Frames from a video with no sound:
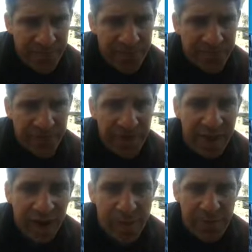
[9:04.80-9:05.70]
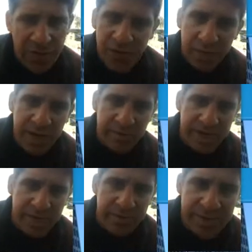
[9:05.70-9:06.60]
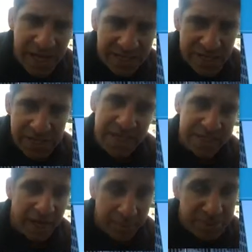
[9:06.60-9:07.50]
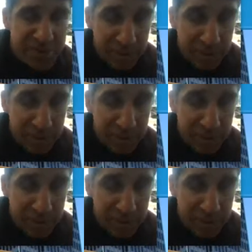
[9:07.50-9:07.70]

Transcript: saying the opposite sometimes emphasizes its opposite